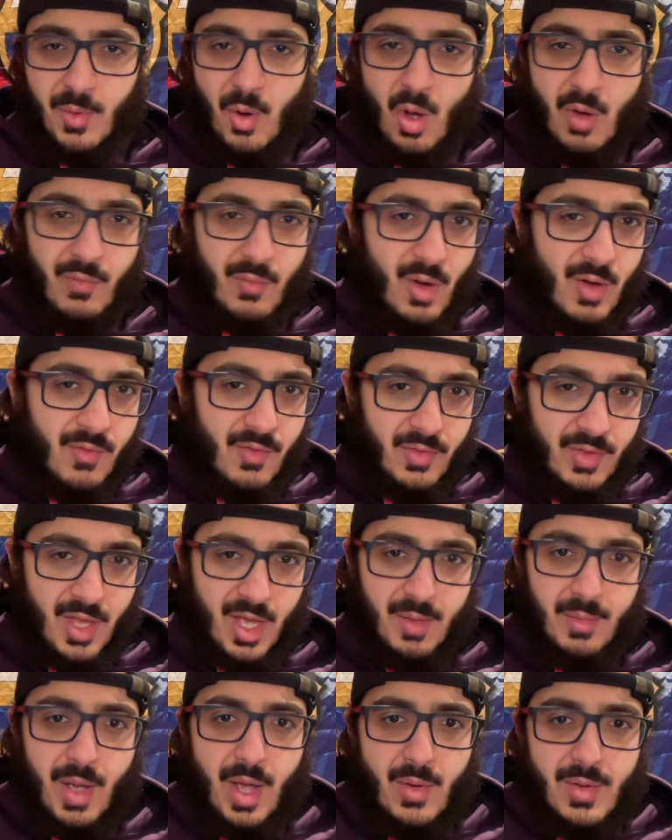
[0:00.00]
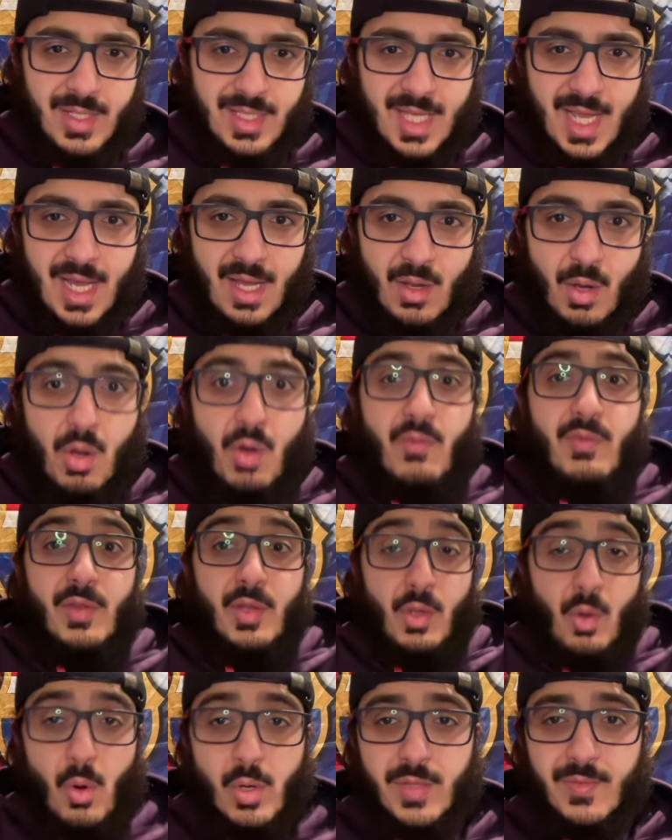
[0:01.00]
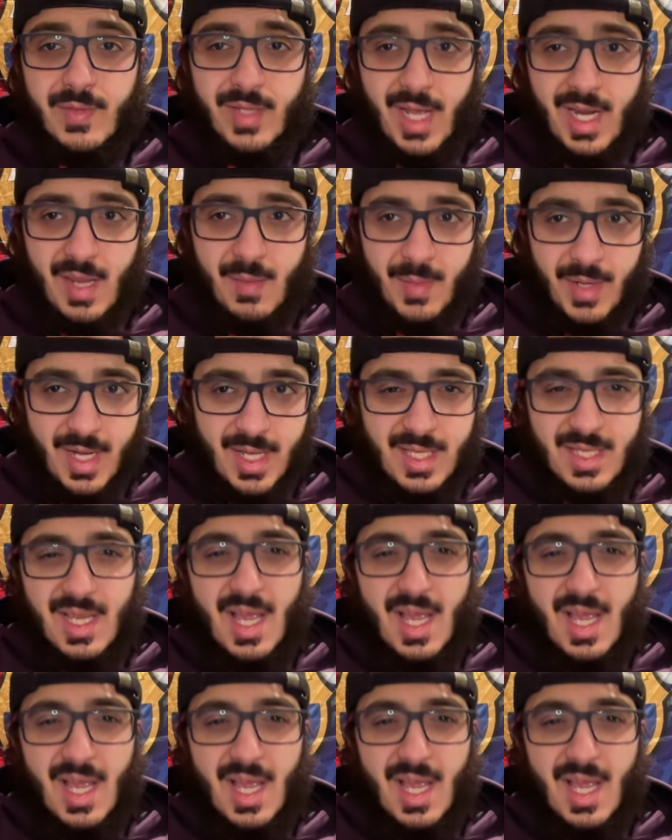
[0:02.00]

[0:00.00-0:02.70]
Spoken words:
But overall for them, I would say over the course of 90 minutes,